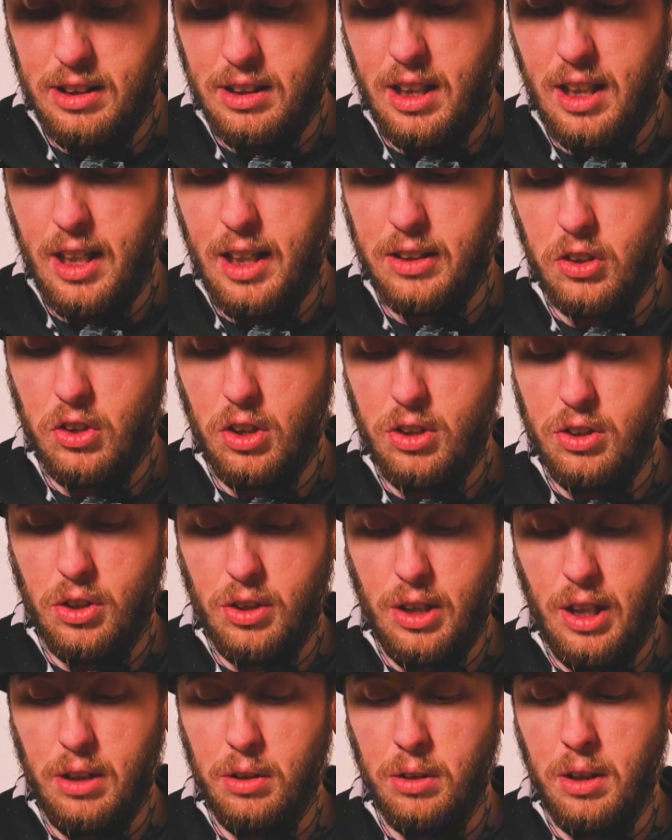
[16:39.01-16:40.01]
connection,
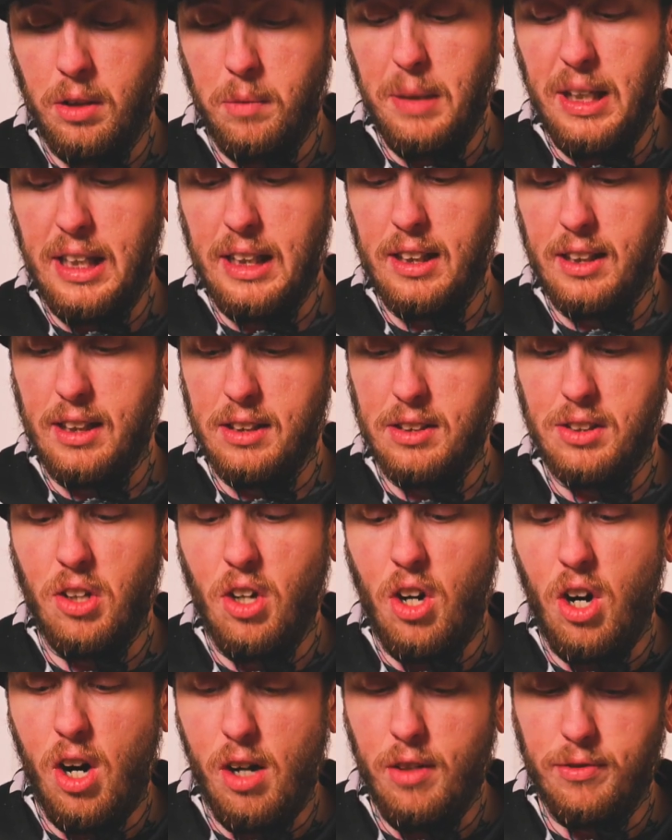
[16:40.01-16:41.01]
so that you can make
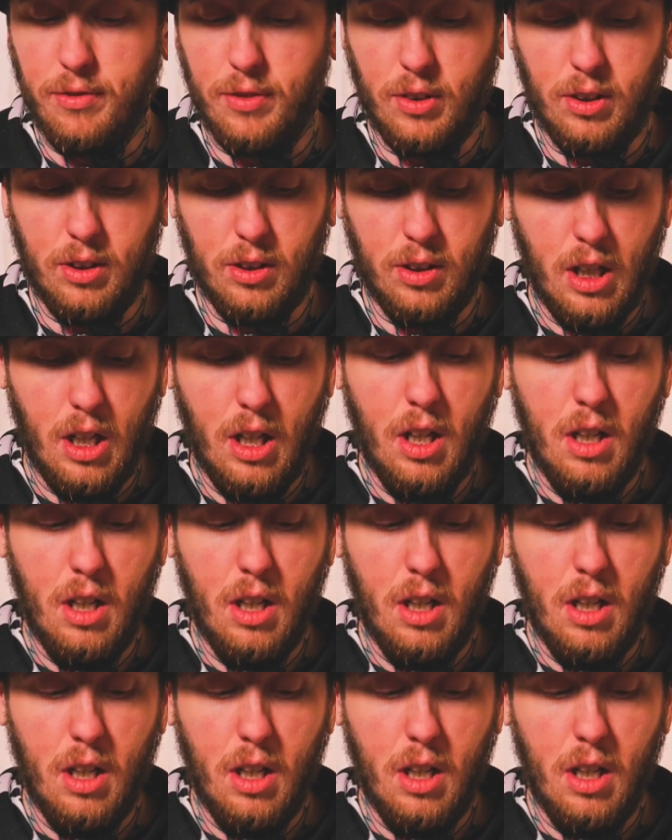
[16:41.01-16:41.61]
this offer